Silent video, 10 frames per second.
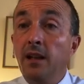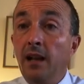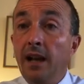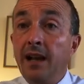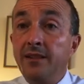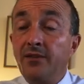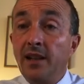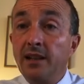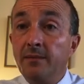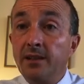And
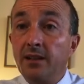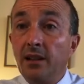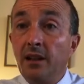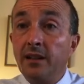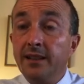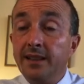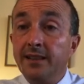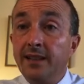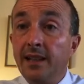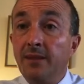thank you to Mr. Clark and
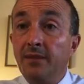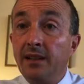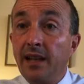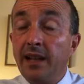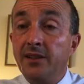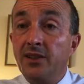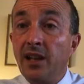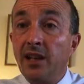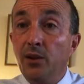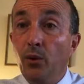his team, the
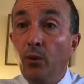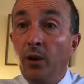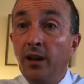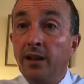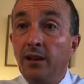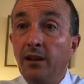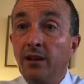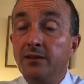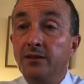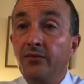KHA, who are working
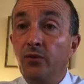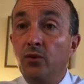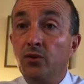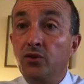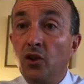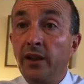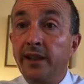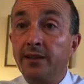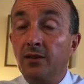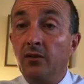hard for
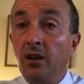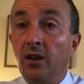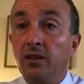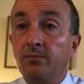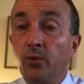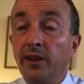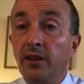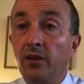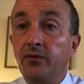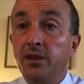jollies on the last
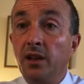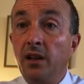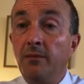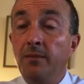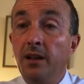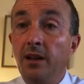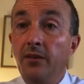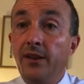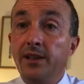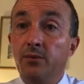morning of term.
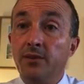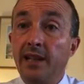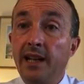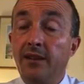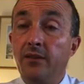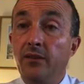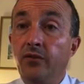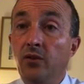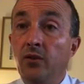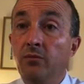This will take the
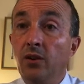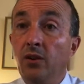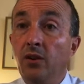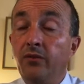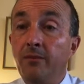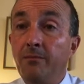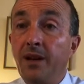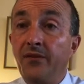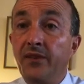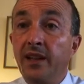form of
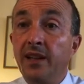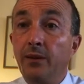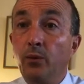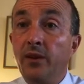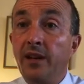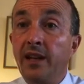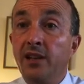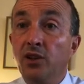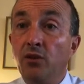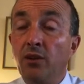Mufti with a
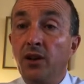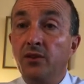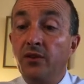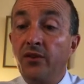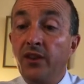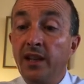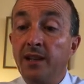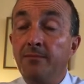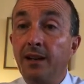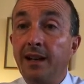Euros
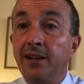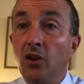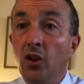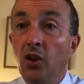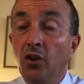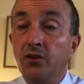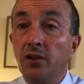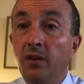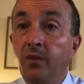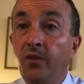theme, and lots
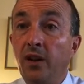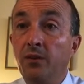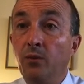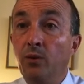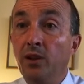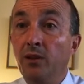of fun will